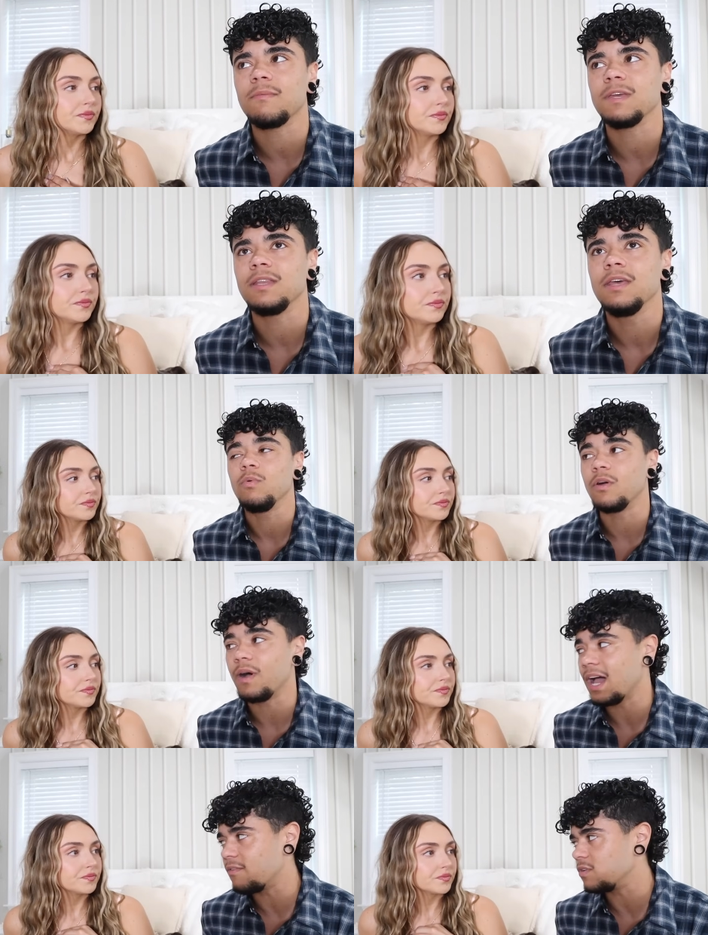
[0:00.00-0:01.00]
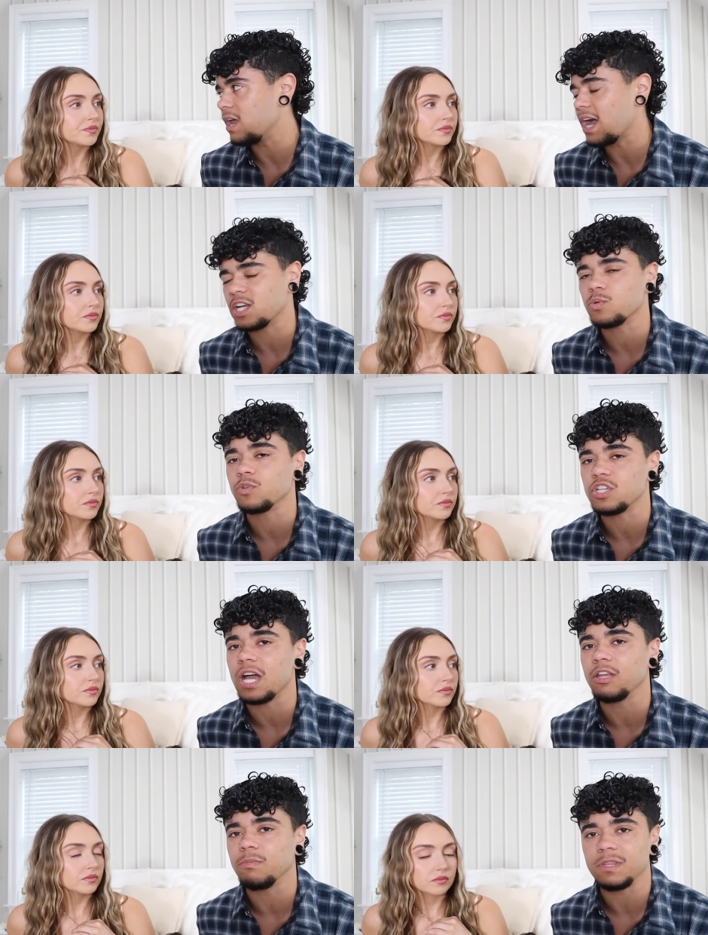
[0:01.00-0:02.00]
Speaker 1: I mean, we don't have an actual
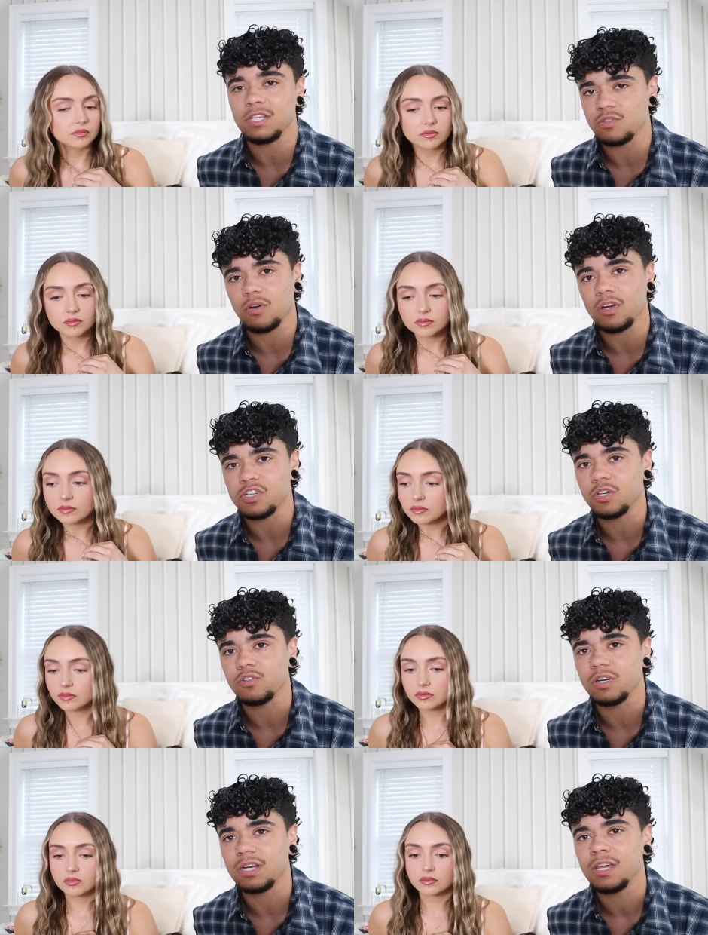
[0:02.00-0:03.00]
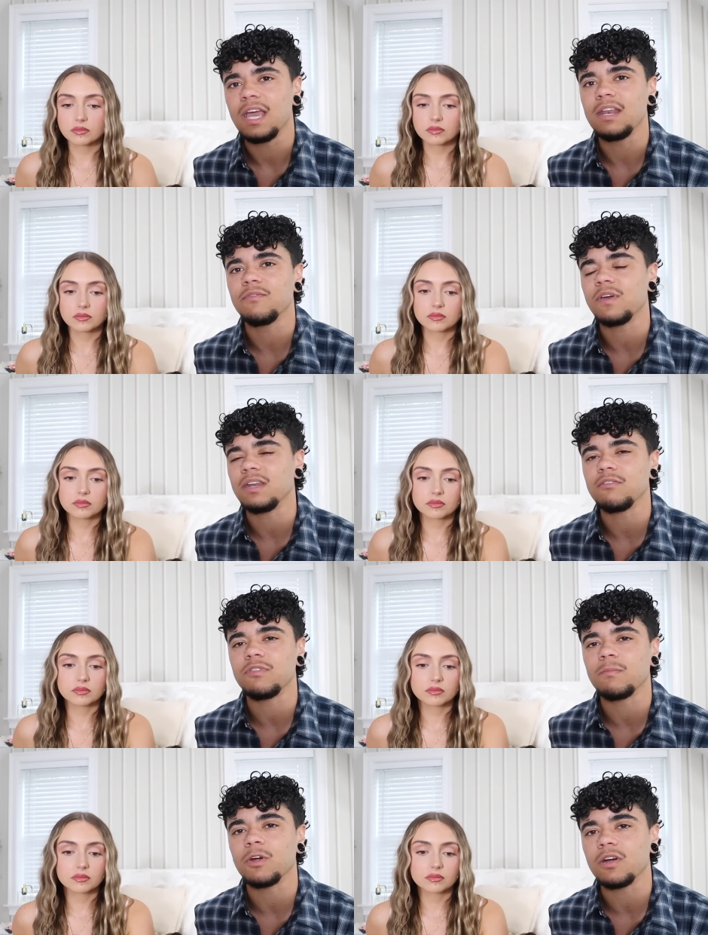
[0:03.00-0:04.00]
child, but these are our children. And if any of
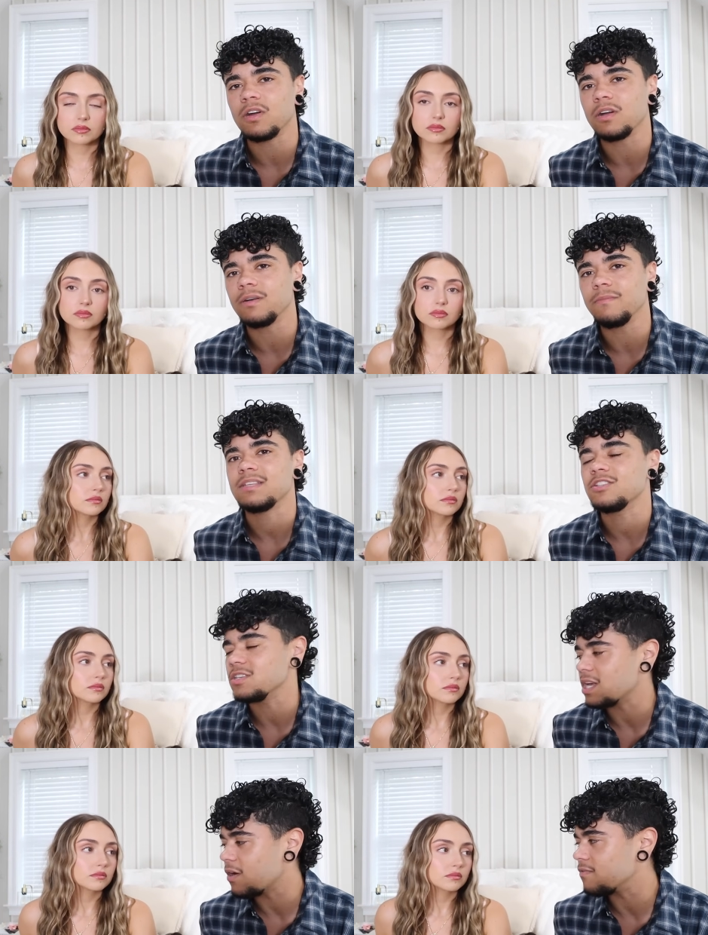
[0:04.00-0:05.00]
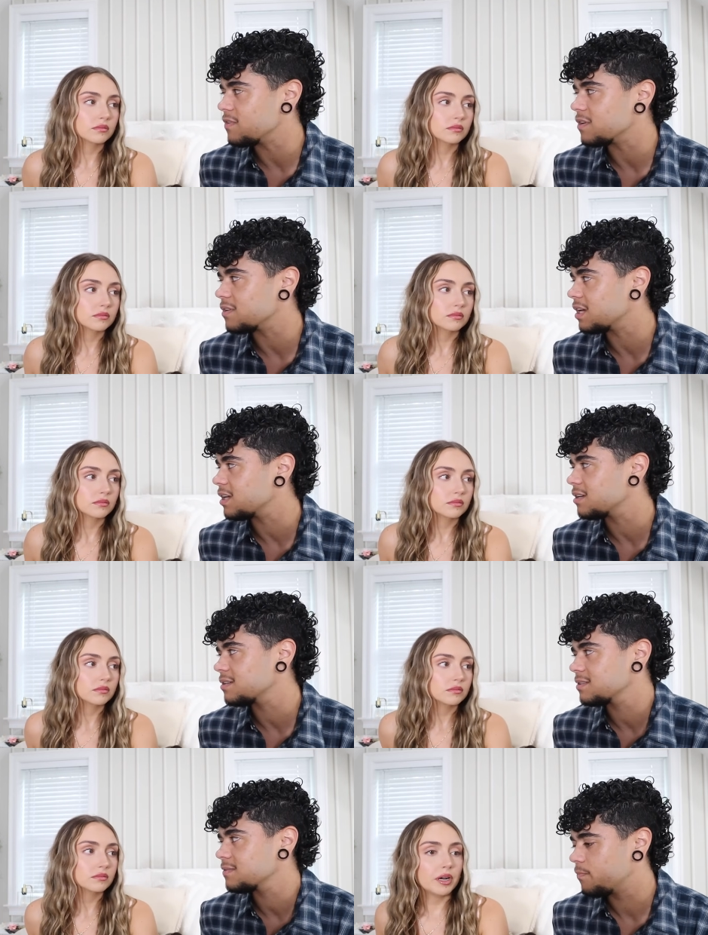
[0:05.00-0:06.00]
them are hurt, that's just how I feel. Like,
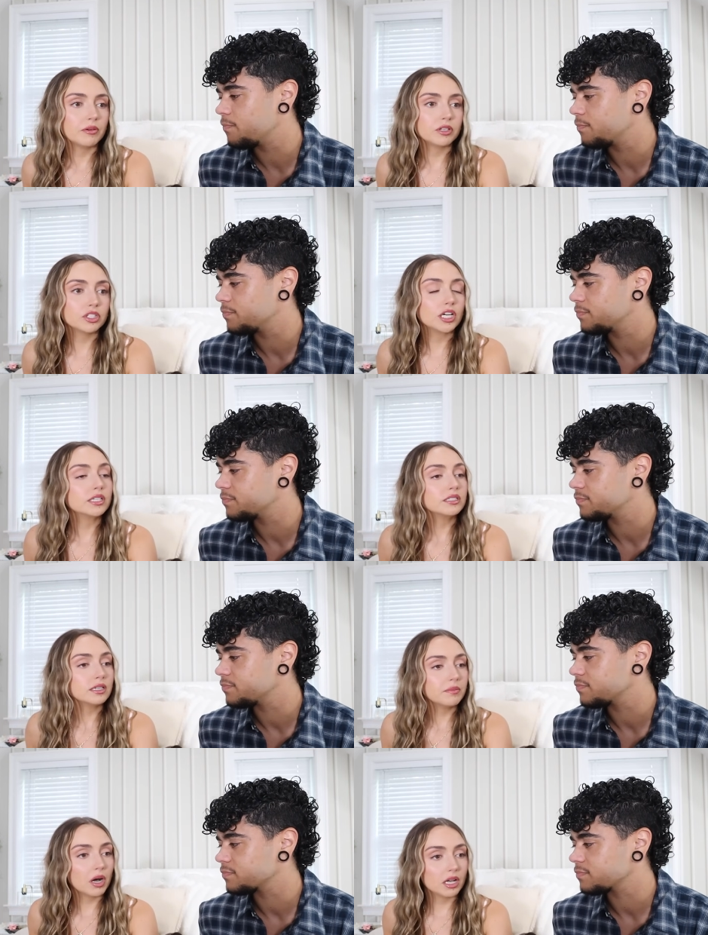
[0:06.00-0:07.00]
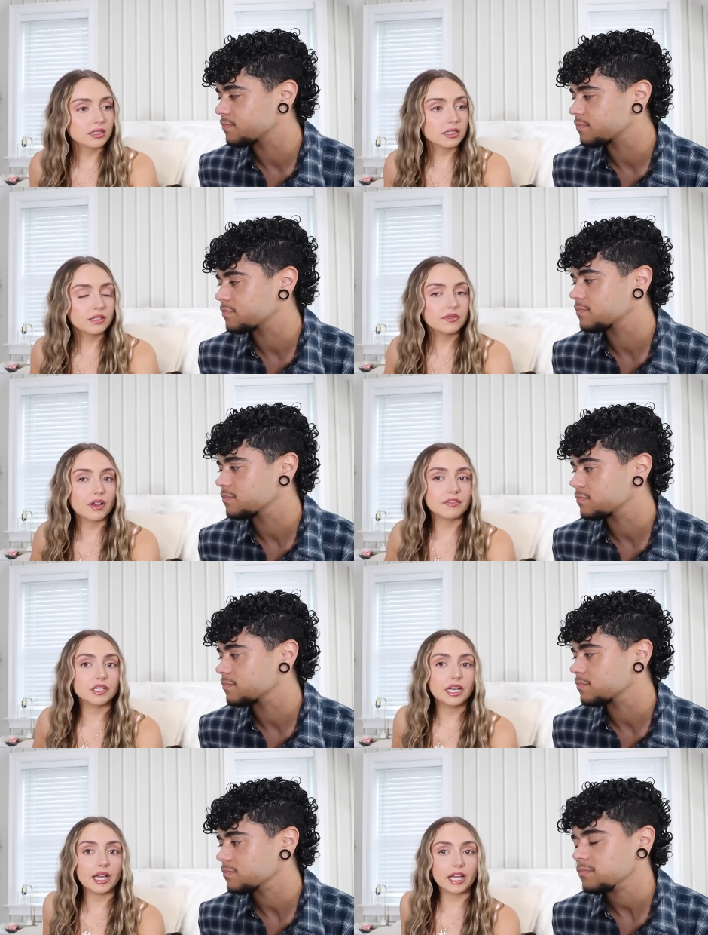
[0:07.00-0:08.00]
Speaker 2: but I want to try to stay positive
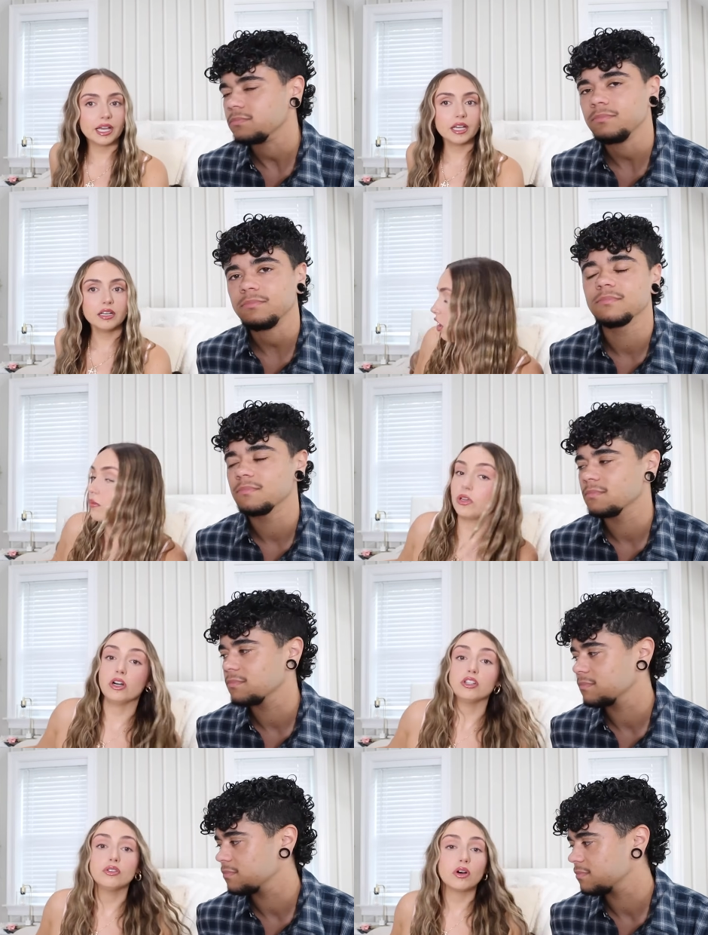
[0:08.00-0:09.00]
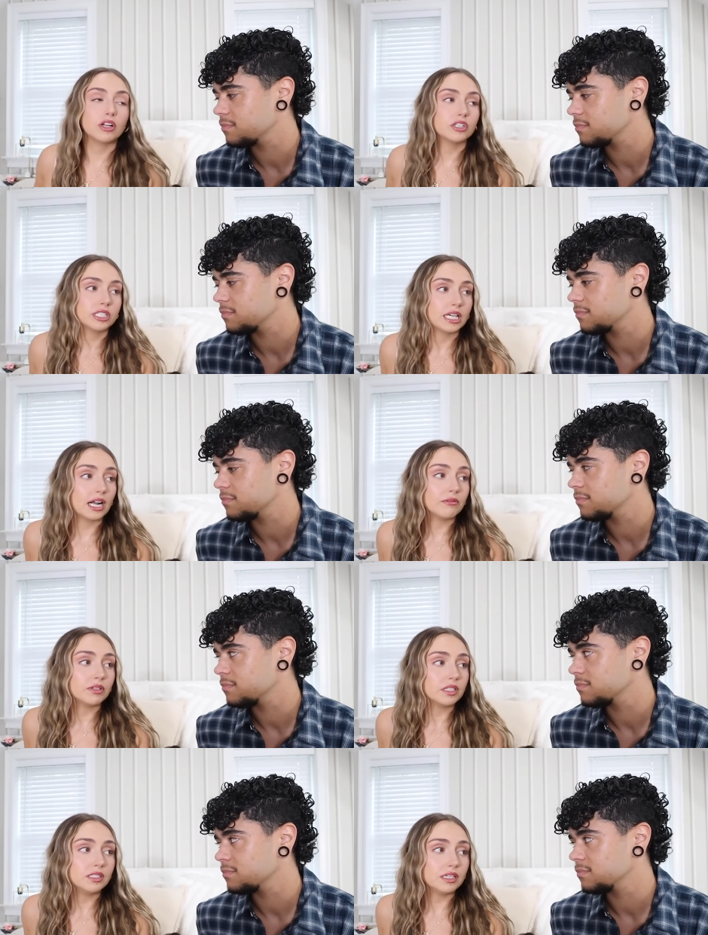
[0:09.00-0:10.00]
every day. Oh my god, you don't understand. I
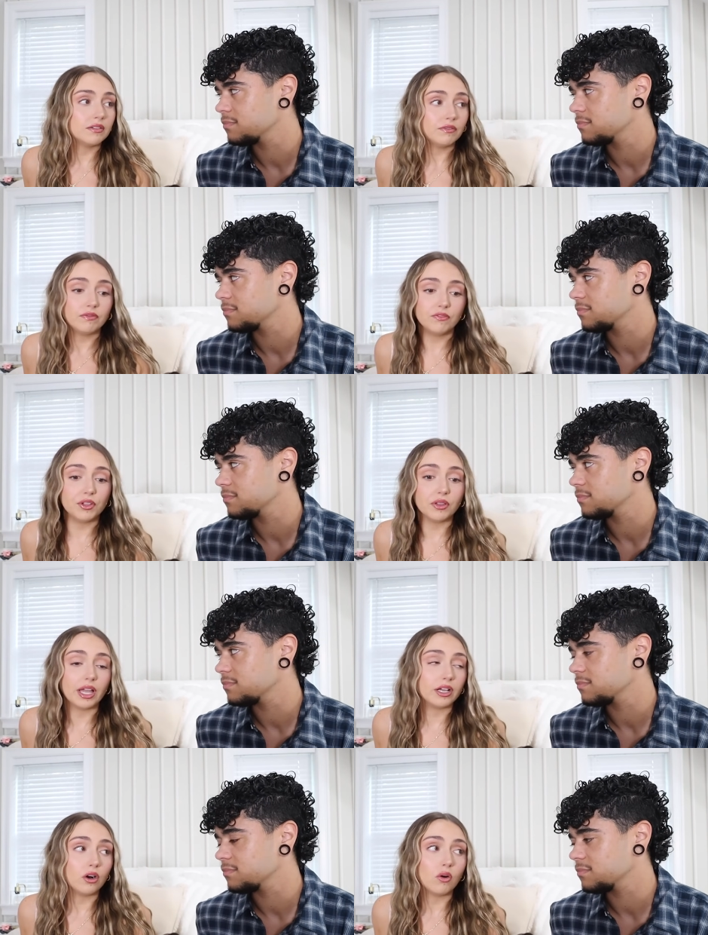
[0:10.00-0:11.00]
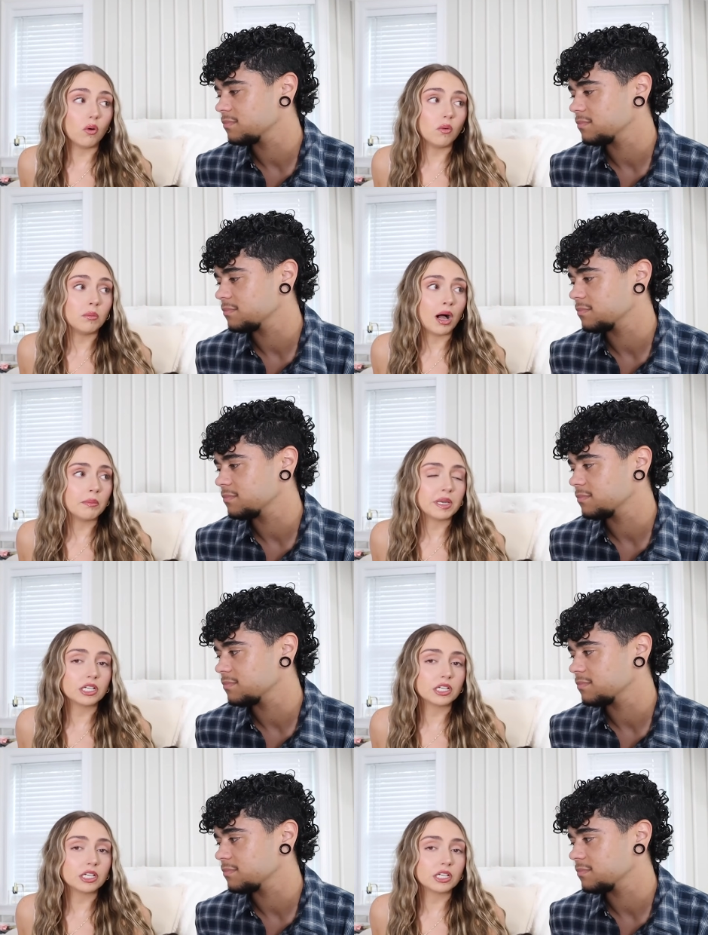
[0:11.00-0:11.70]
really did feel like a whole mom